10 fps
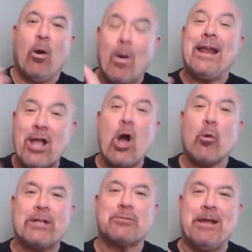Way to go,
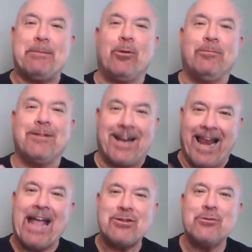rich people.
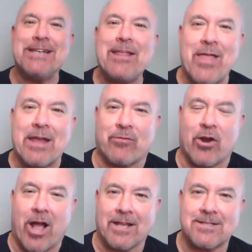Glad you did that for
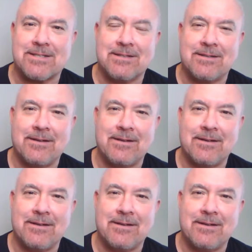us.